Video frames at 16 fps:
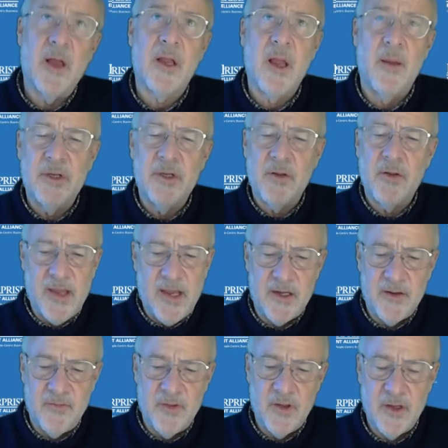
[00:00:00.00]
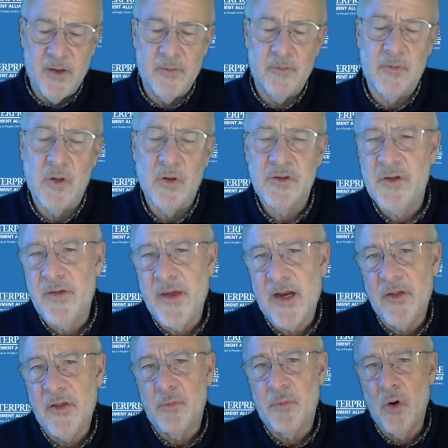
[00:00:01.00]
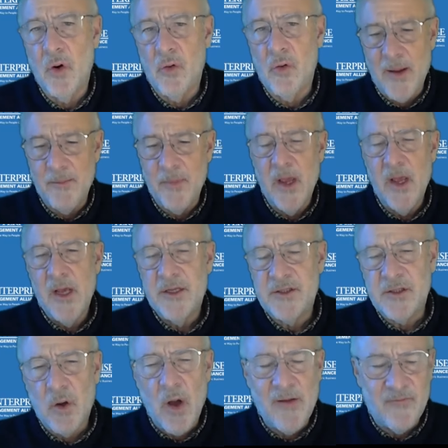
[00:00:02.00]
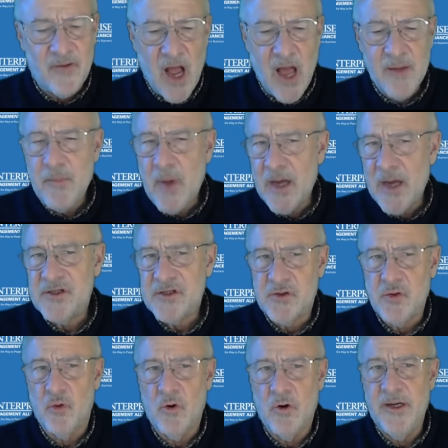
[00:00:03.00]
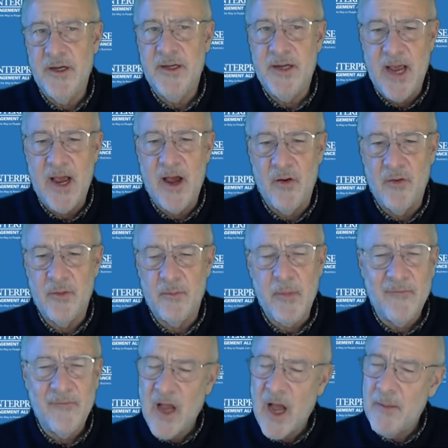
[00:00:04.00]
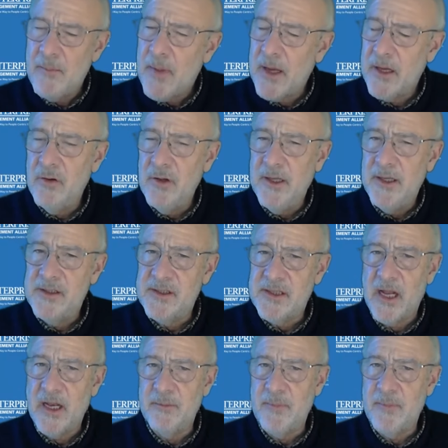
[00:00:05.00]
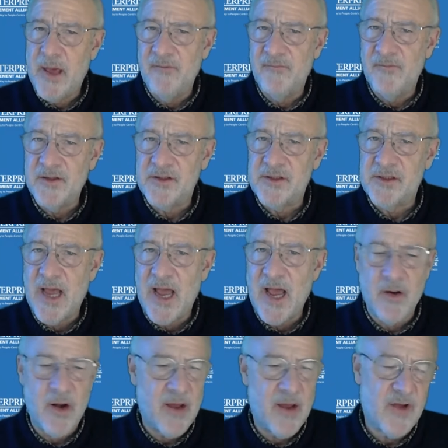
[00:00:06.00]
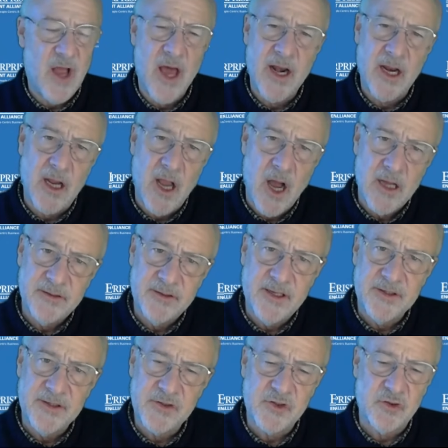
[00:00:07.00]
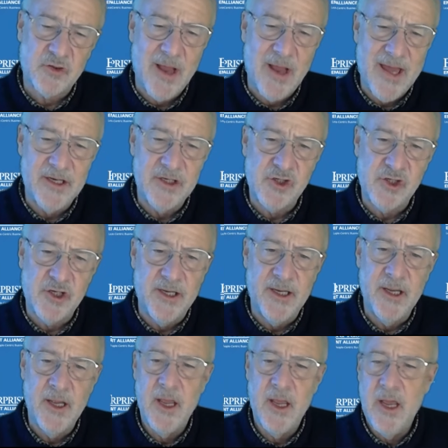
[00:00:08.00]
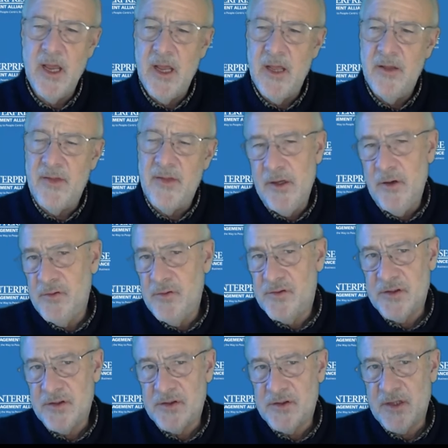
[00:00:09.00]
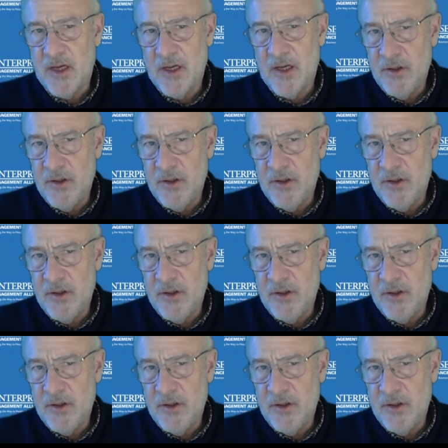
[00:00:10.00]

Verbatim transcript: uh, coming to the end of the close to the end of the program. So, I've got my story down. I've got my unique selling benefits down. I've got a content strategy that uses uh,